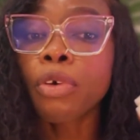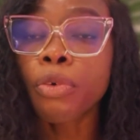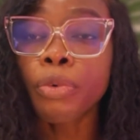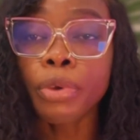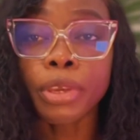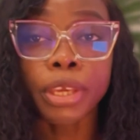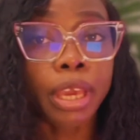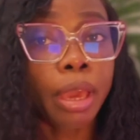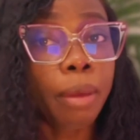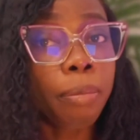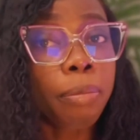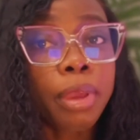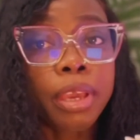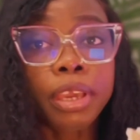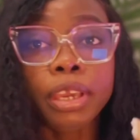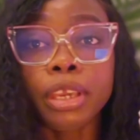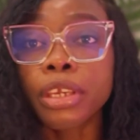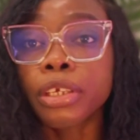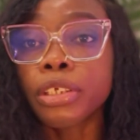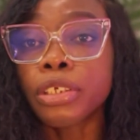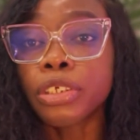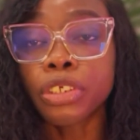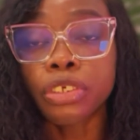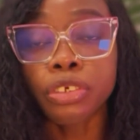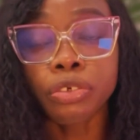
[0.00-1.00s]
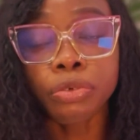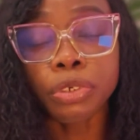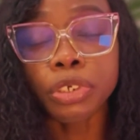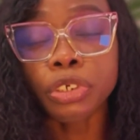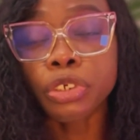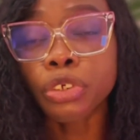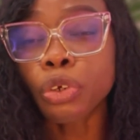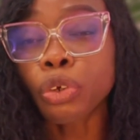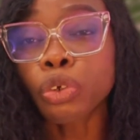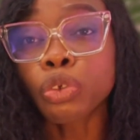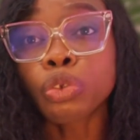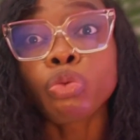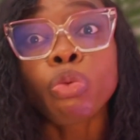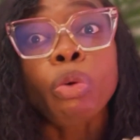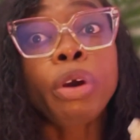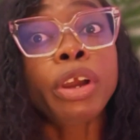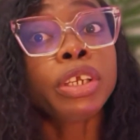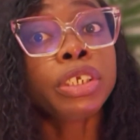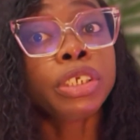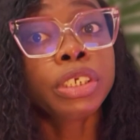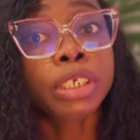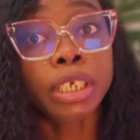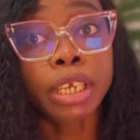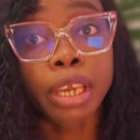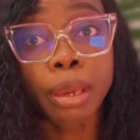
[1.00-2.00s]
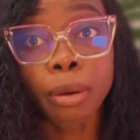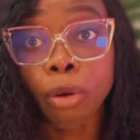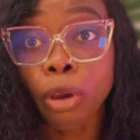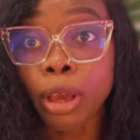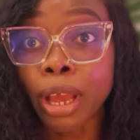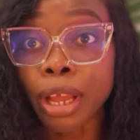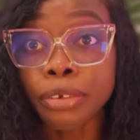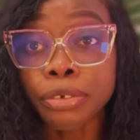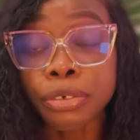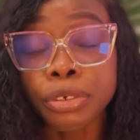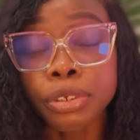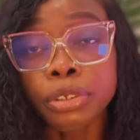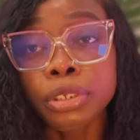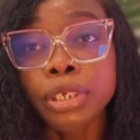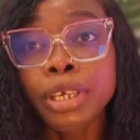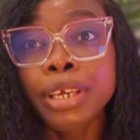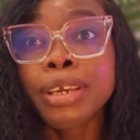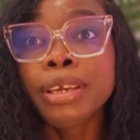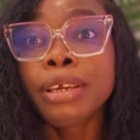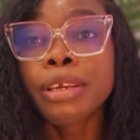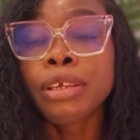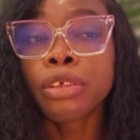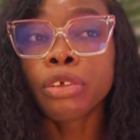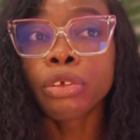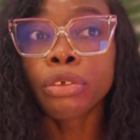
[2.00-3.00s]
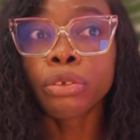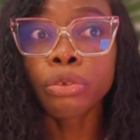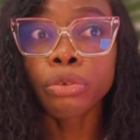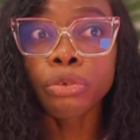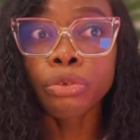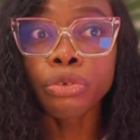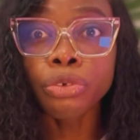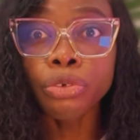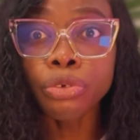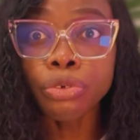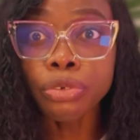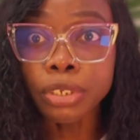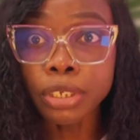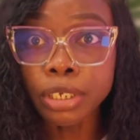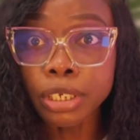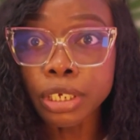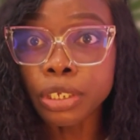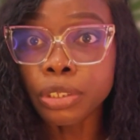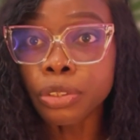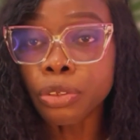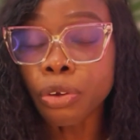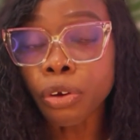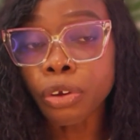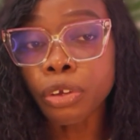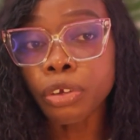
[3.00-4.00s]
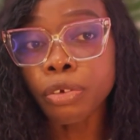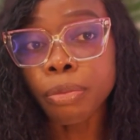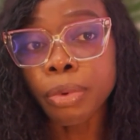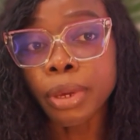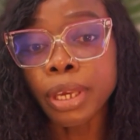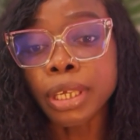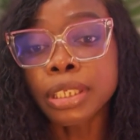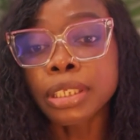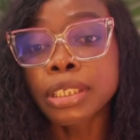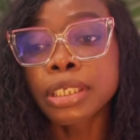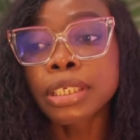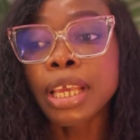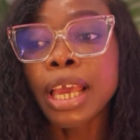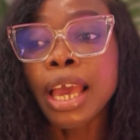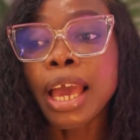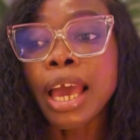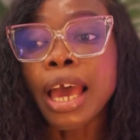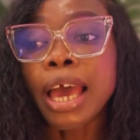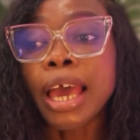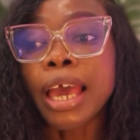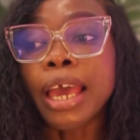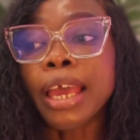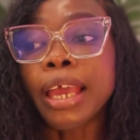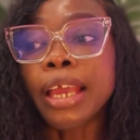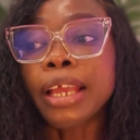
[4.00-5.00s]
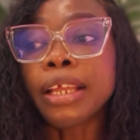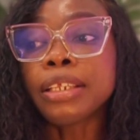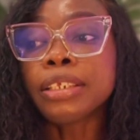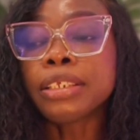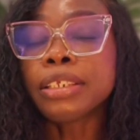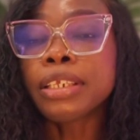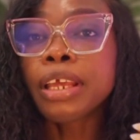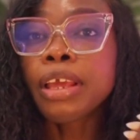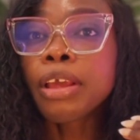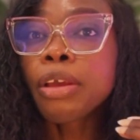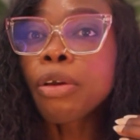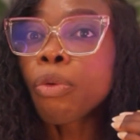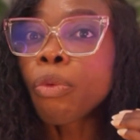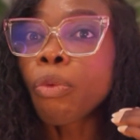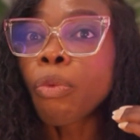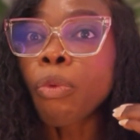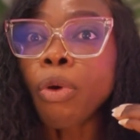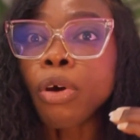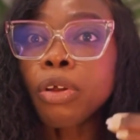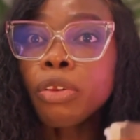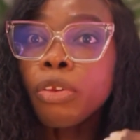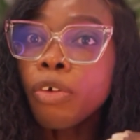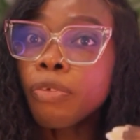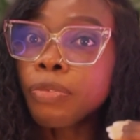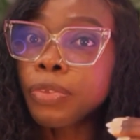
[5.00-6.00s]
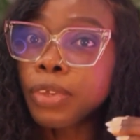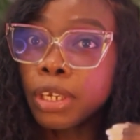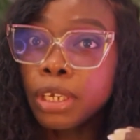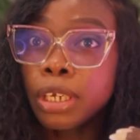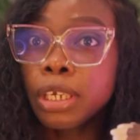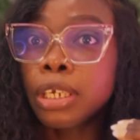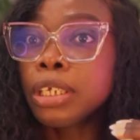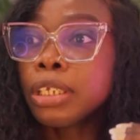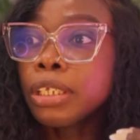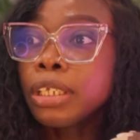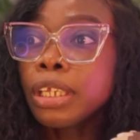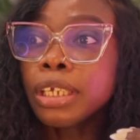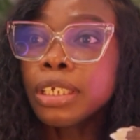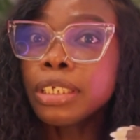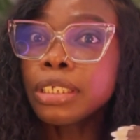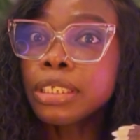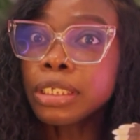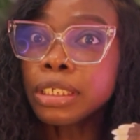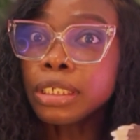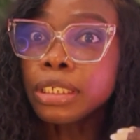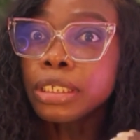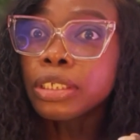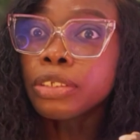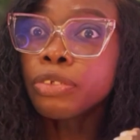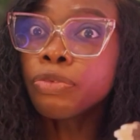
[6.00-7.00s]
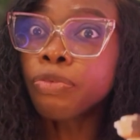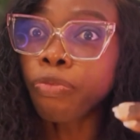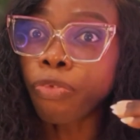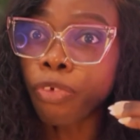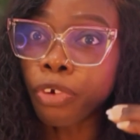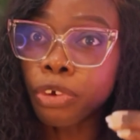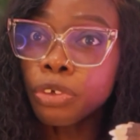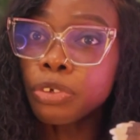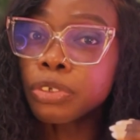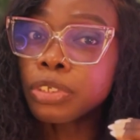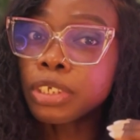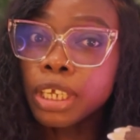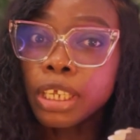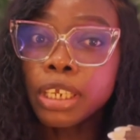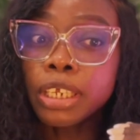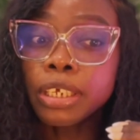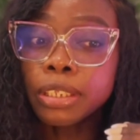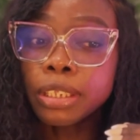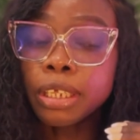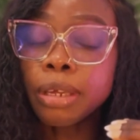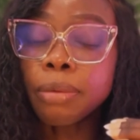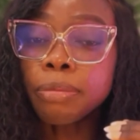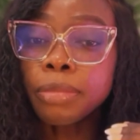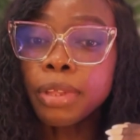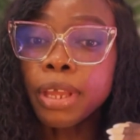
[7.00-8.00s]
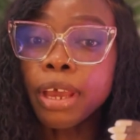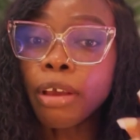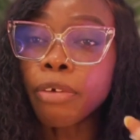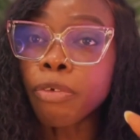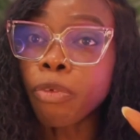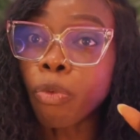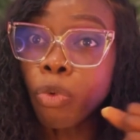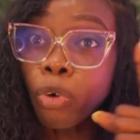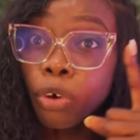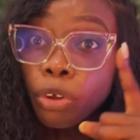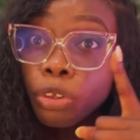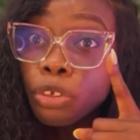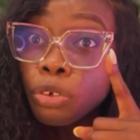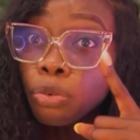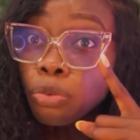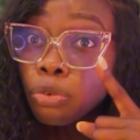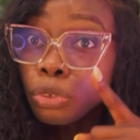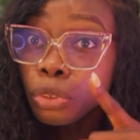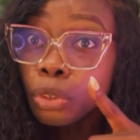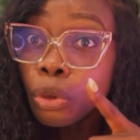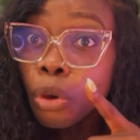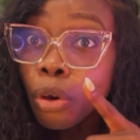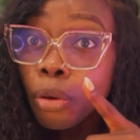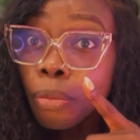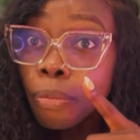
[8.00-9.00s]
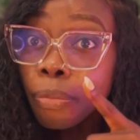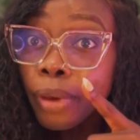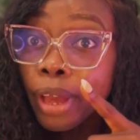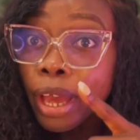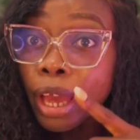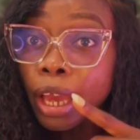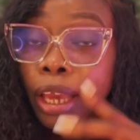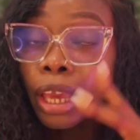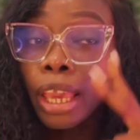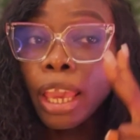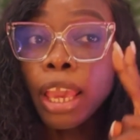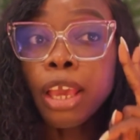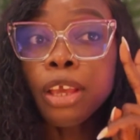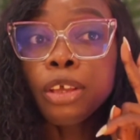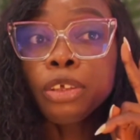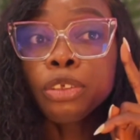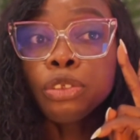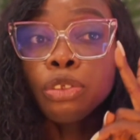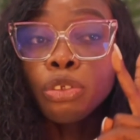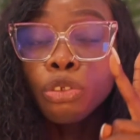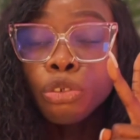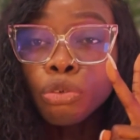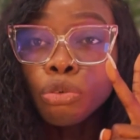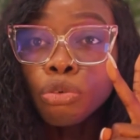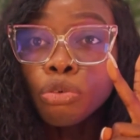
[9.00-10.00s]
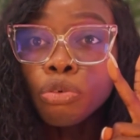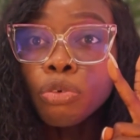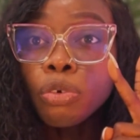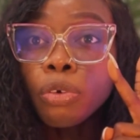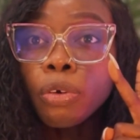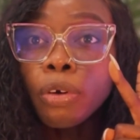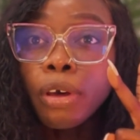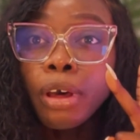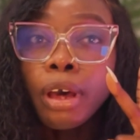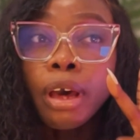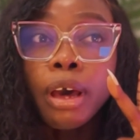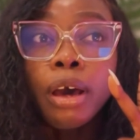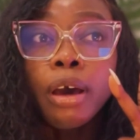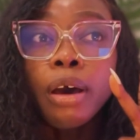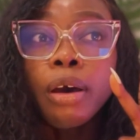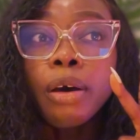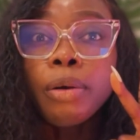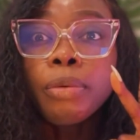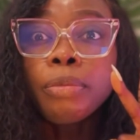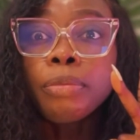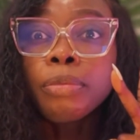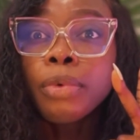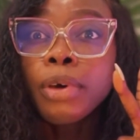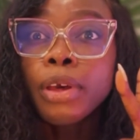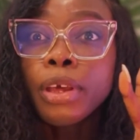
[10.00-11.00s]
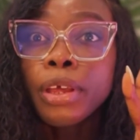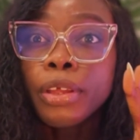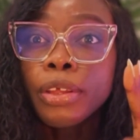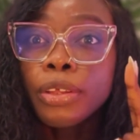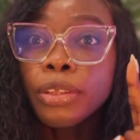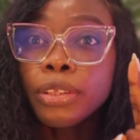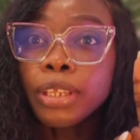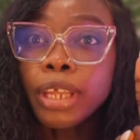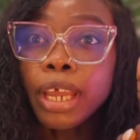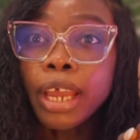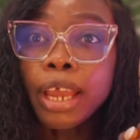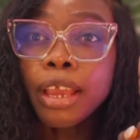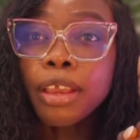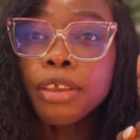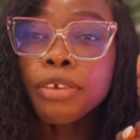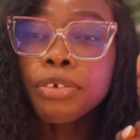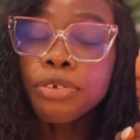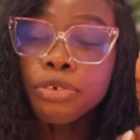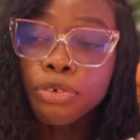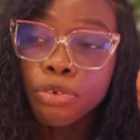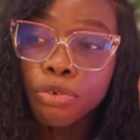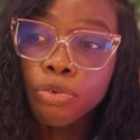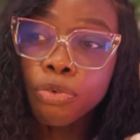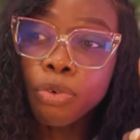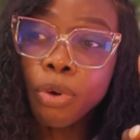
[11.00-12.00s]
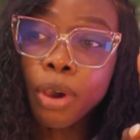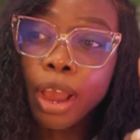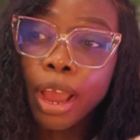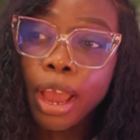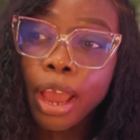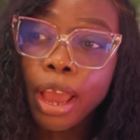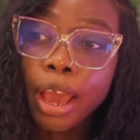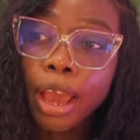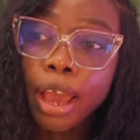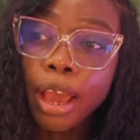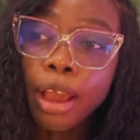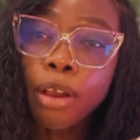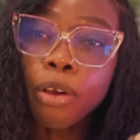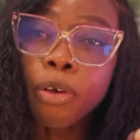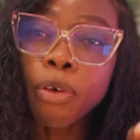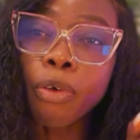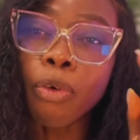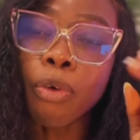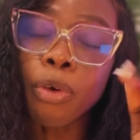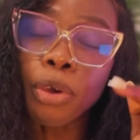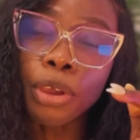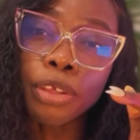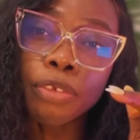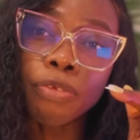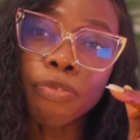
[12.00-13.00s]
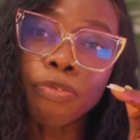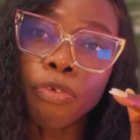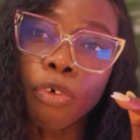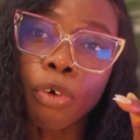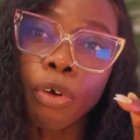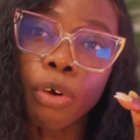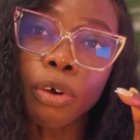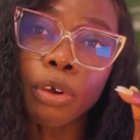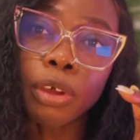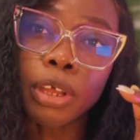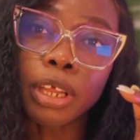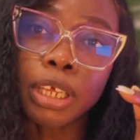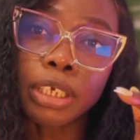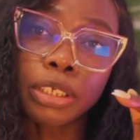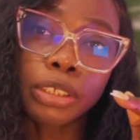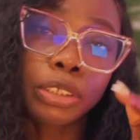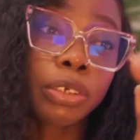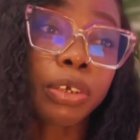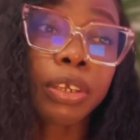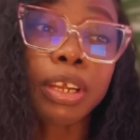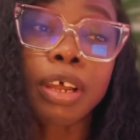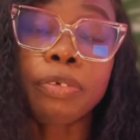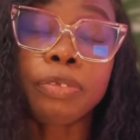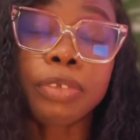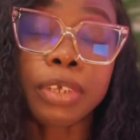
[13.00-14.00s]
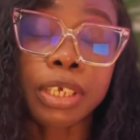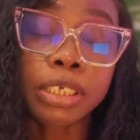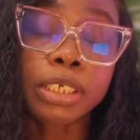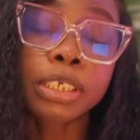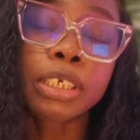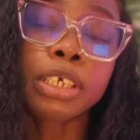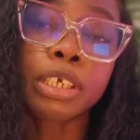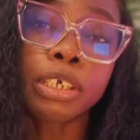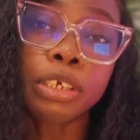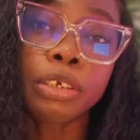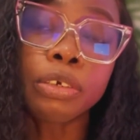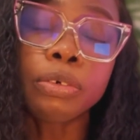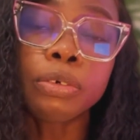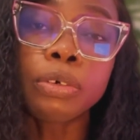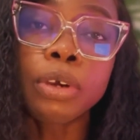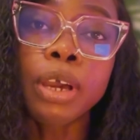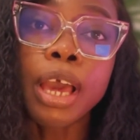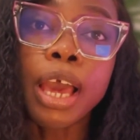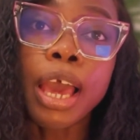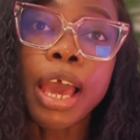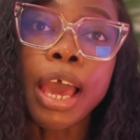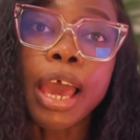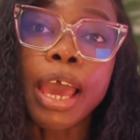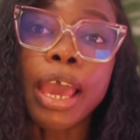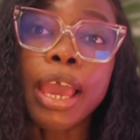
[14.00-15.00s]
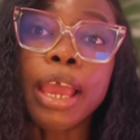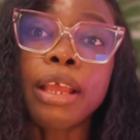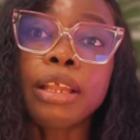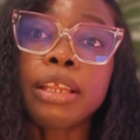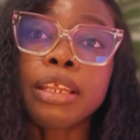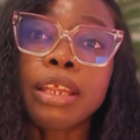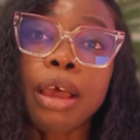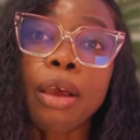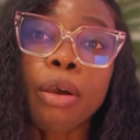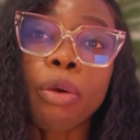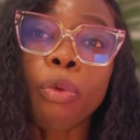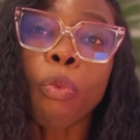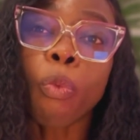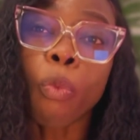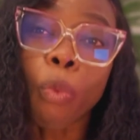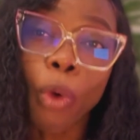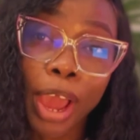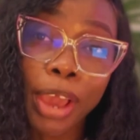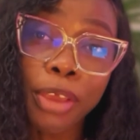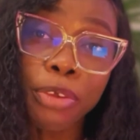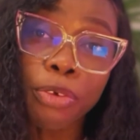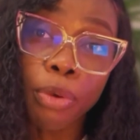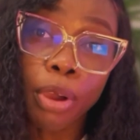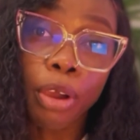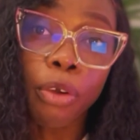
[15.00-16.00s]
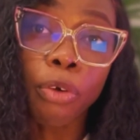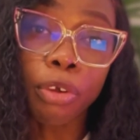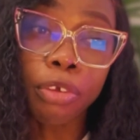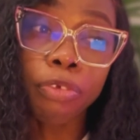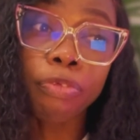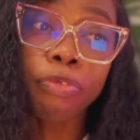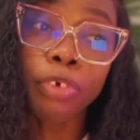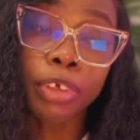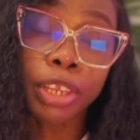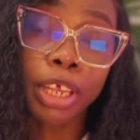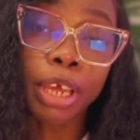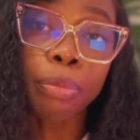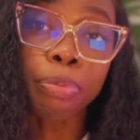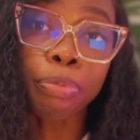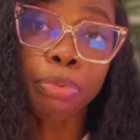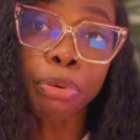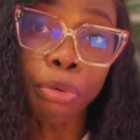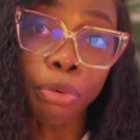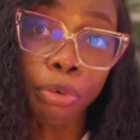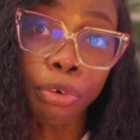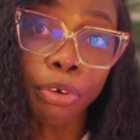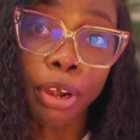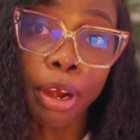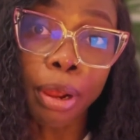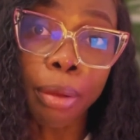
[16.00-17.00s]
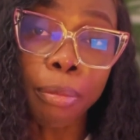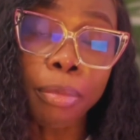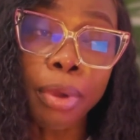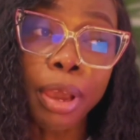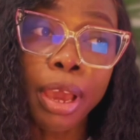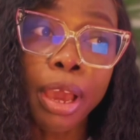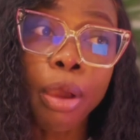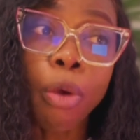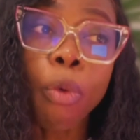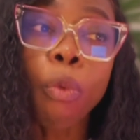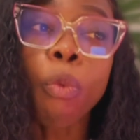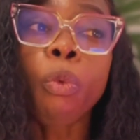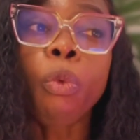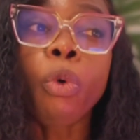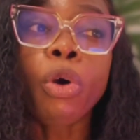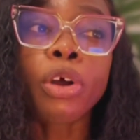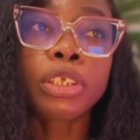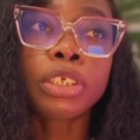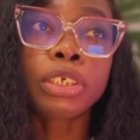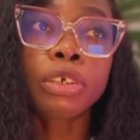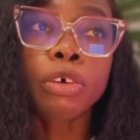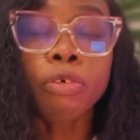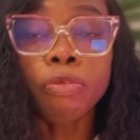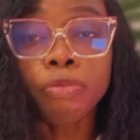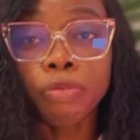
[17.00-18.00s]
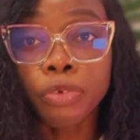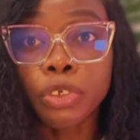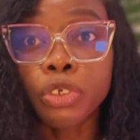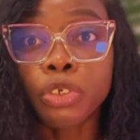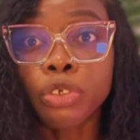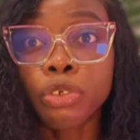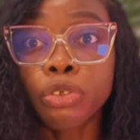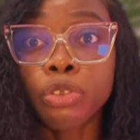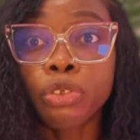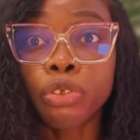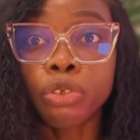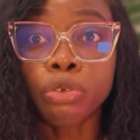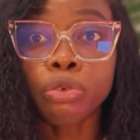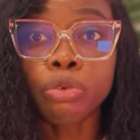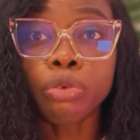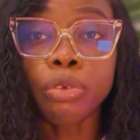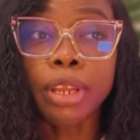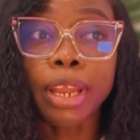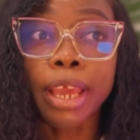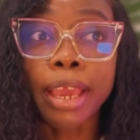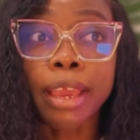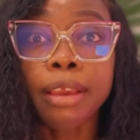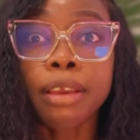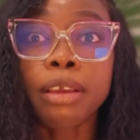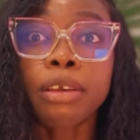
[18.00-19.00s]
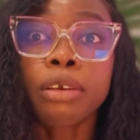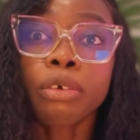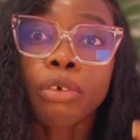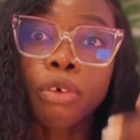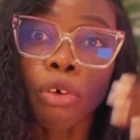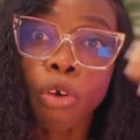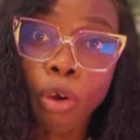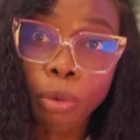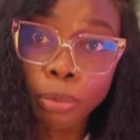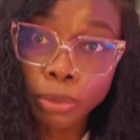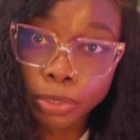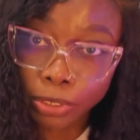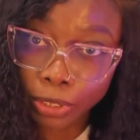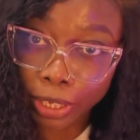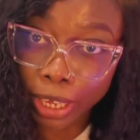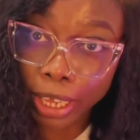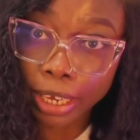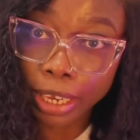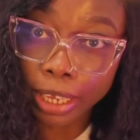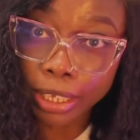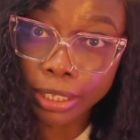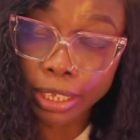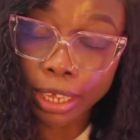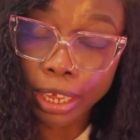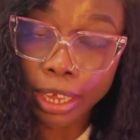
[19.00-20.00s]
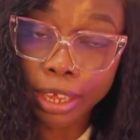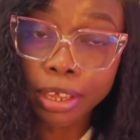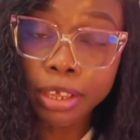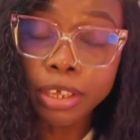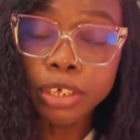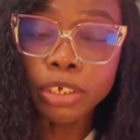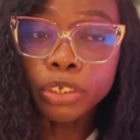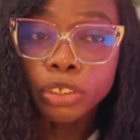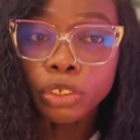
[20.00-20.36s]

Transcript: We kept making iterations while she kept catching unique documents, and one of the key things is for you telling them that, one, you would come back, two, that you are going for a sought after skill, and that why you are going for that program, what convinced you to like come to Canada.